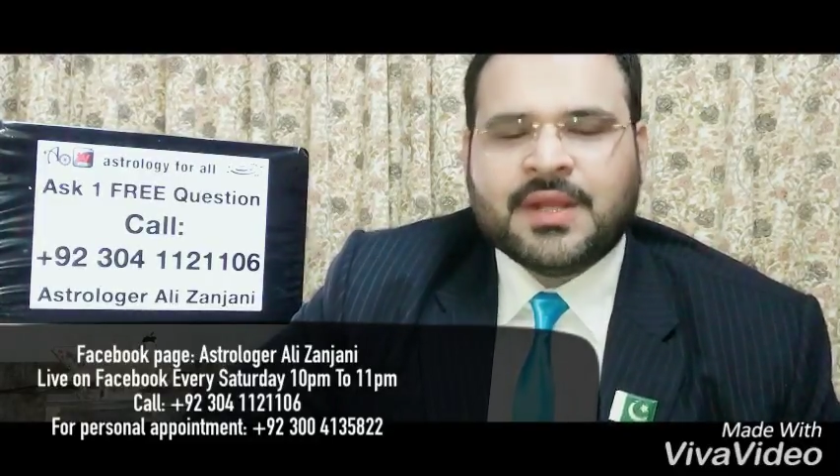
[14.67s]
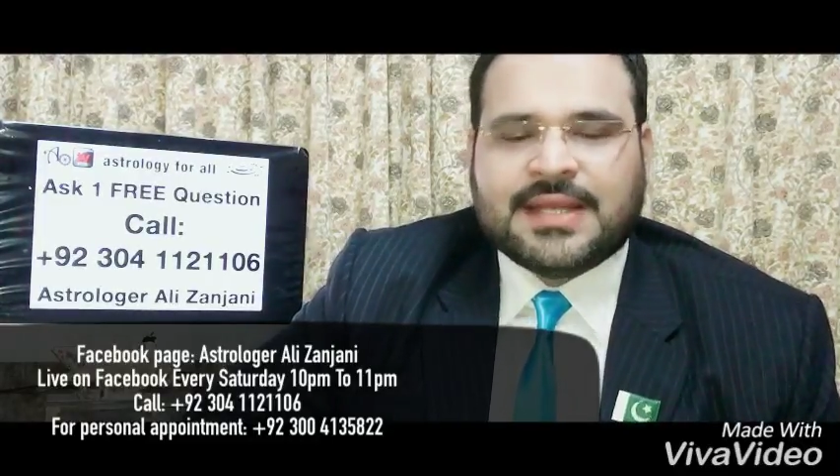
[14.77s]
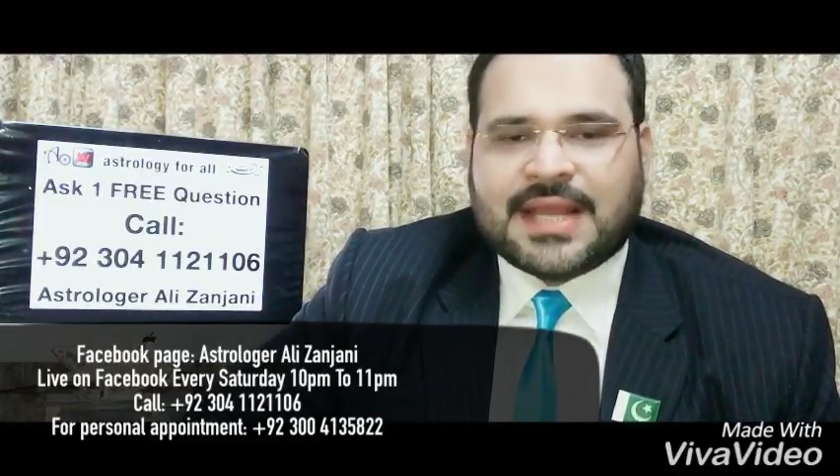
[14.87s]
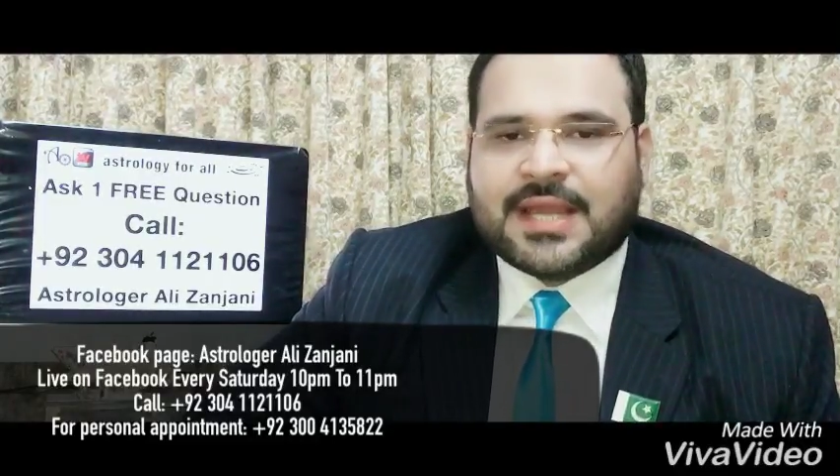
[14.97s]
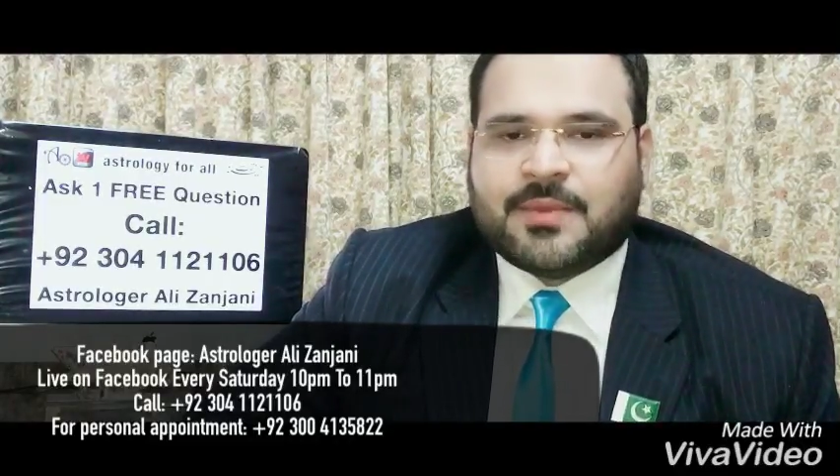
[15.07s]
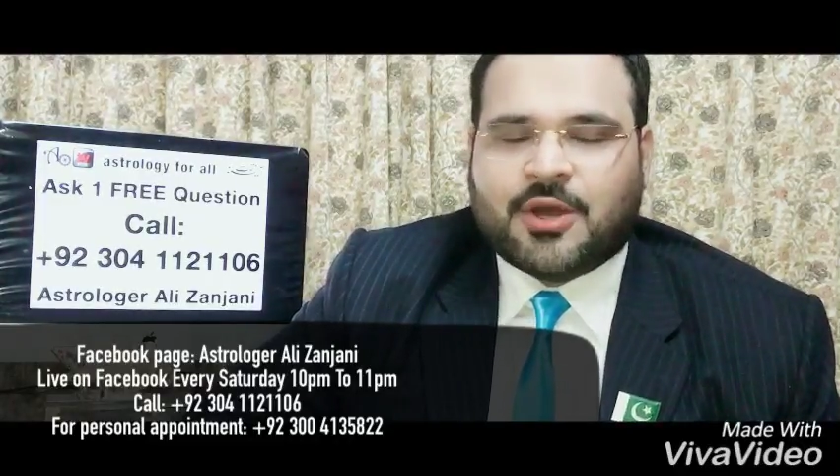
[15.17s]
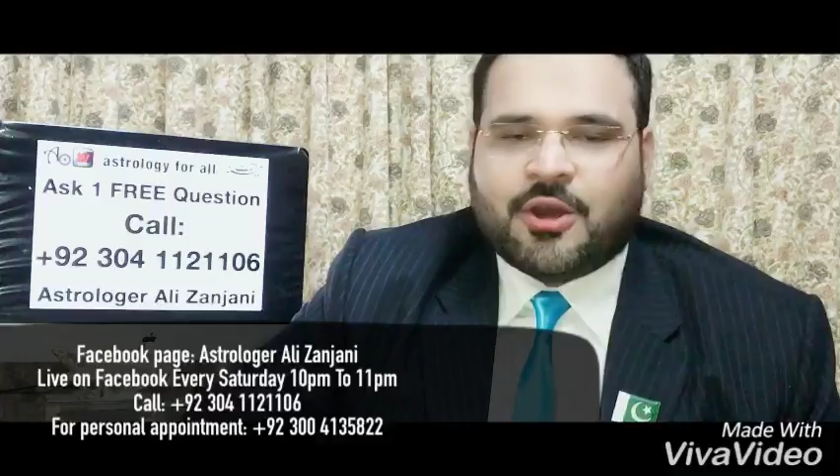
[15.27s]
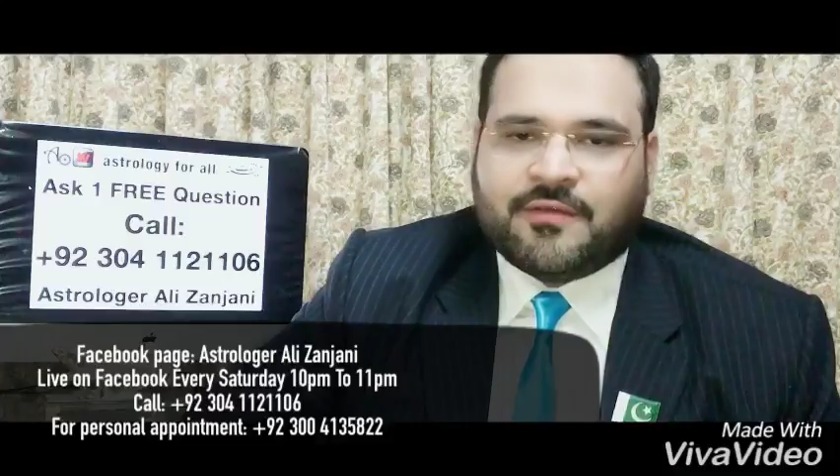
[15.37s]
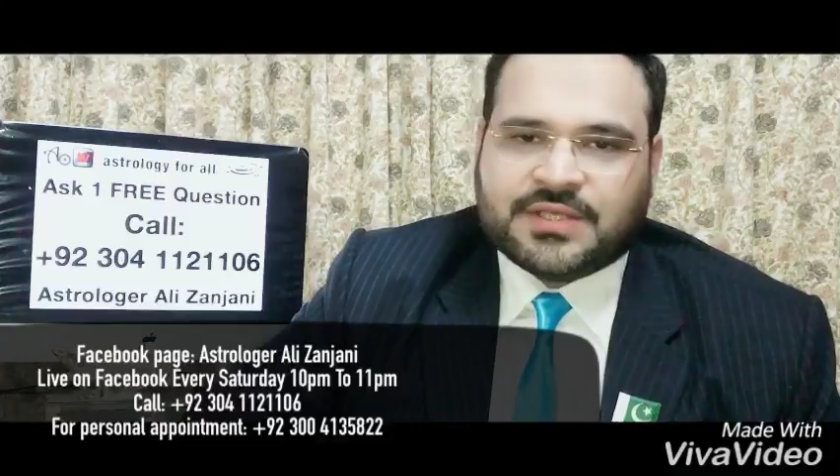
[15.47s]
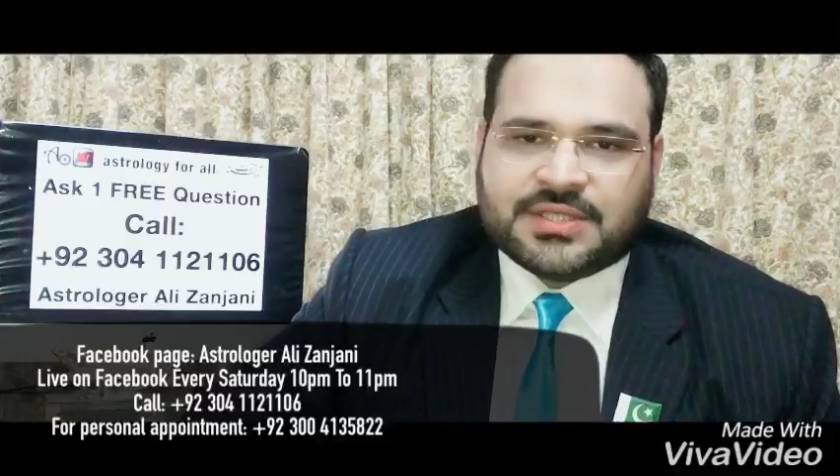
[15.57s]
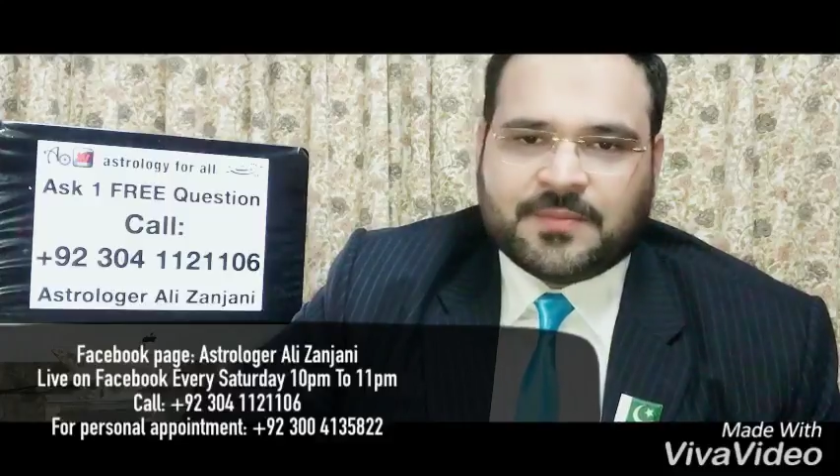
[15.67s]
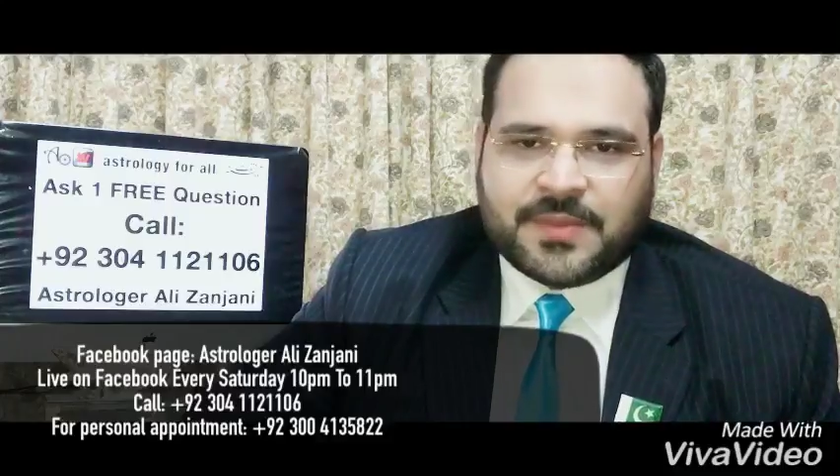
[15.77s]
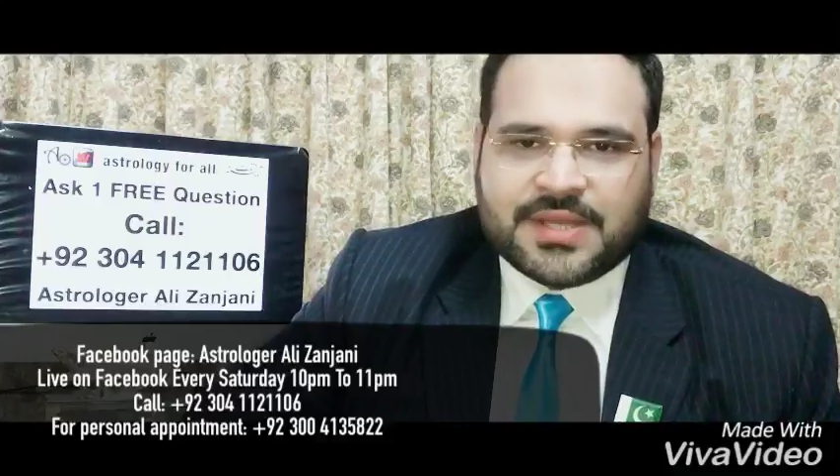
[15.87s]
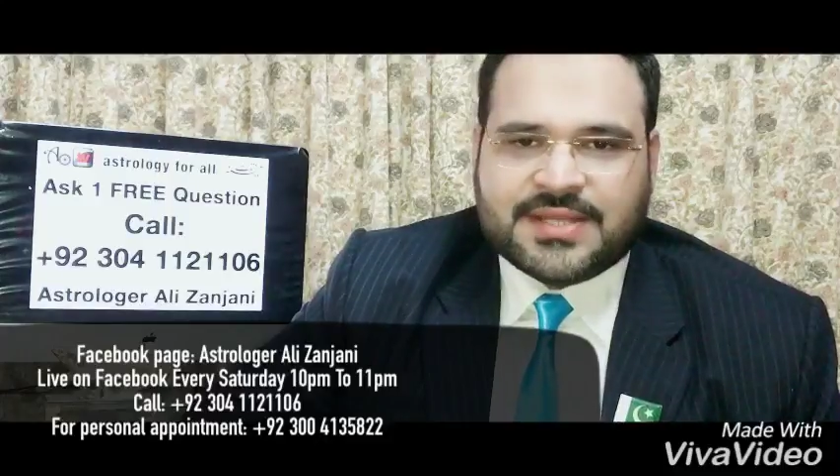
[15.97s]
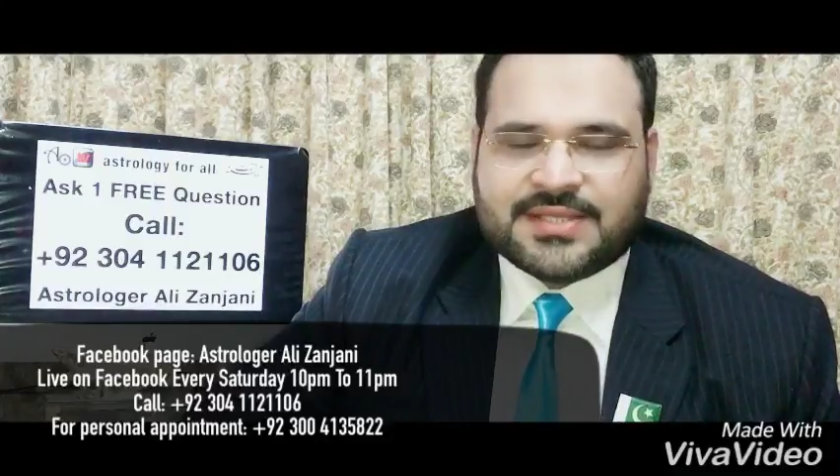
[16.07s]
Like my official
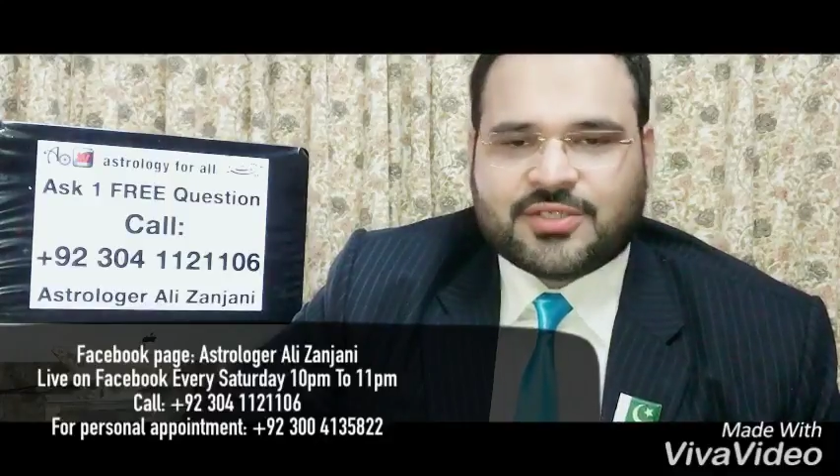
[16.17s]
page,